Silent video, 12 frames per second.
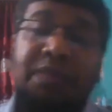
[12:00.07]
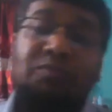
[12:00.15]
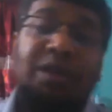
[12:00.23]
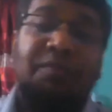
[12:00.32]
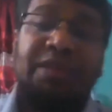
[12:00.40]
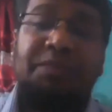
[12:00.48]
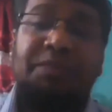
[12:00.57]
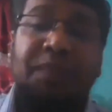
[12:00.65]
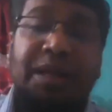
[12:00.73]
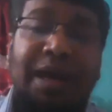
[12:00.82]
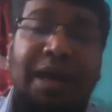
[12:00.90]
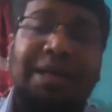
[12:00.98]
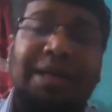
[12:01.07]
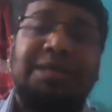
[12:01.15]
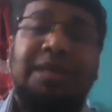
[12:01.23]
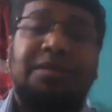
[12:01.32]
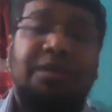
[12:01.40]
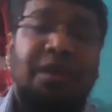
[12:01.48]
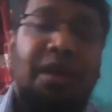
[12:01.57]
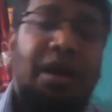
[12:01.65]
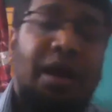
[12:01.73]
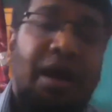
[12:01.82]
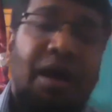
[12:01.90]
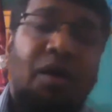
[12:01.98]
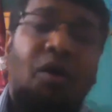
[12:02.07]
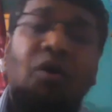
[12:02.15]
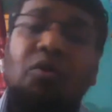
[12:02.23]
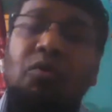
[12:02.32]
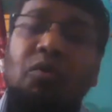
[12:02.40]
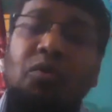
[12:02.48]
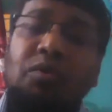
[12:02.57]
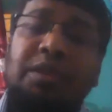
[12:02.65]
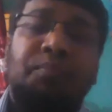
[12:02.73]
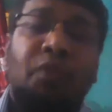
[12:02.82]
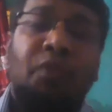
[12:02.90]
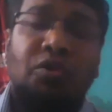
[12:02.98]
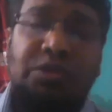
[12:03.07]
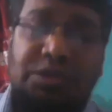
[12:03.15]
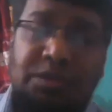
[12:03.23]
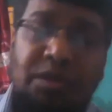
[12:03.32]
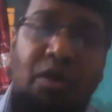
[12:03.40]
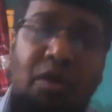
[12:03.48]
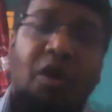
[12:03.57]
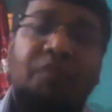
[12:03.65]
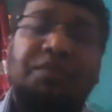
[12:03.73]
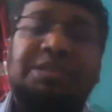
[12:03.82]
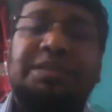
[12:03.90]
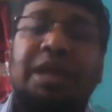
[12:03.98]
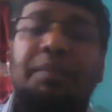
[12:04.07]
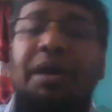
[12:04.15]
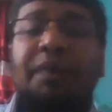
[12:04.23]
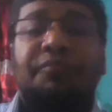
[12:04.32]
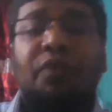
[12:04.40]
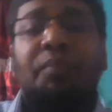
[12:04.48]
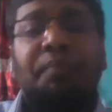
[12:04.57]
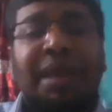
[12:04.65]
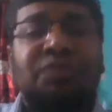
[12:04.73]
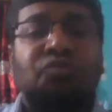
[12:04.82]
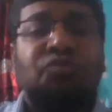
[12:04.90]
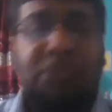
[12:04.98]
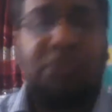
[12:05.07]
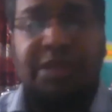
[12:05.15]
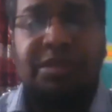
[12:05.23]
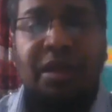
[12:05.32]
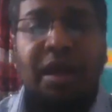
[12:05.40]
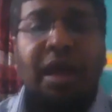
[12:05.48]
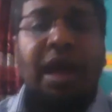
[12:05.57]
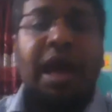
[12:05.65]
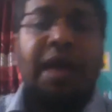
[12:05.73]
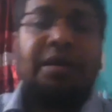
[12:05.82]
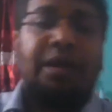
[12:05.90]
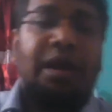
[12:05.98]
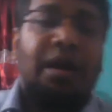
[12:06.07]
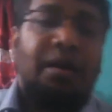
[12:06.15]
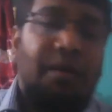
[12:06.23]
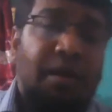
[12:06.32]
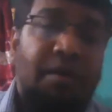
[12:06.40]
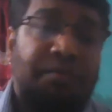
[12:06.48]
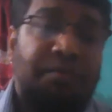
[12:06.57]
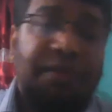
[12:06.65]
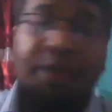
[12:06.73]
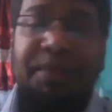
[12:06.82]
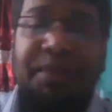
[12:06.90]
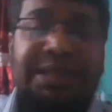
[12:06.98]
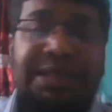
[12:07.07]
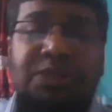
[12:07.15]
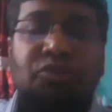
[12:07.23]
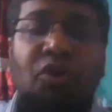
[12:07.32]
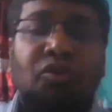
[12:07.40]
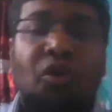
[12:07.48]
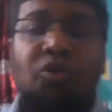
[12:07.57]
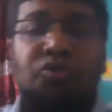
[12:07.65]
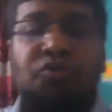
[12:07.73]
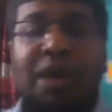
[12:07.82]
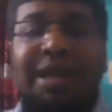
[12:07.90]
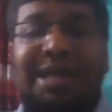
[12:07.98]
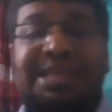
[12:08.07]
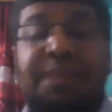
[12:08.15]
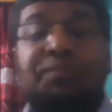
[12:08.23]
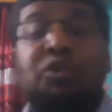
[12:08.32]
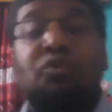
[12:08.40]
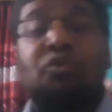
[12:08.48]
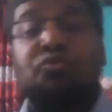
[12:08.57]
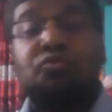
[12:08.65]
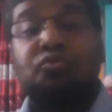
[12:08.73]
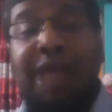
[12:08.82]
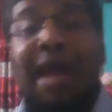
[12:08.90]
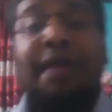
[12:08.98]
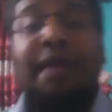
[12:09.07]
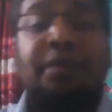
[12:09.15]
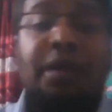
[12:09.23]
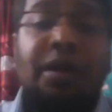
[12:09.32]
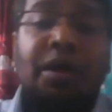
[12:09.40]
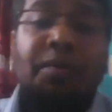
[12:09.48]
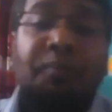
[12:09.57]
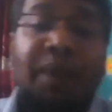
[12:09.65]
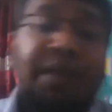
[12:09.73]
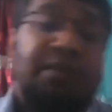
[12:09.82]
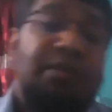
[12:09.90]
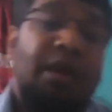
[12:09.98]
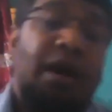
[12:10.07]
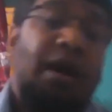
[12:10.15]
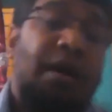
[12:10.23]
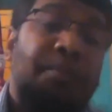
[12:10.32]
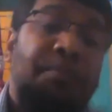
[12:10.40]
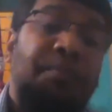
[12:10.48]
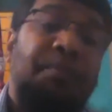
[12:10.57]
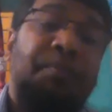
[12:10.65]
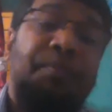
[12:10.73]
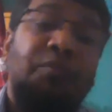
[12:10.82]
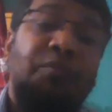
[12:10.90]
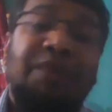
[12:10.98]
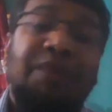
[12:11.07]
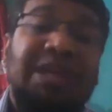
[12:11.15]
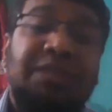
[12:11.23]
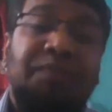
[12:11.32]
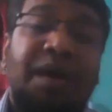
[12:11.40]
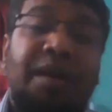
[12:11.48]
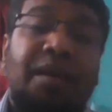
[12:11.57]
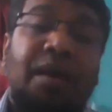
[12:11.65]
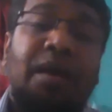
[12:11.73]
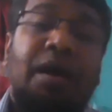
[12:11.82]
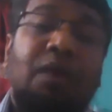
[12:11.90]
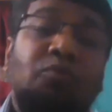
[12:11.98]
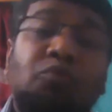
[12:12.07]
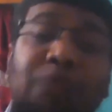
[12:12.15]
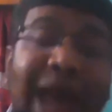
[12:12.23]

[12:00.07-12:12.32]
William Shakespeare collected all the plots of his drama from many sources. And Tempest is not also an exception to that. But William Shakespeare could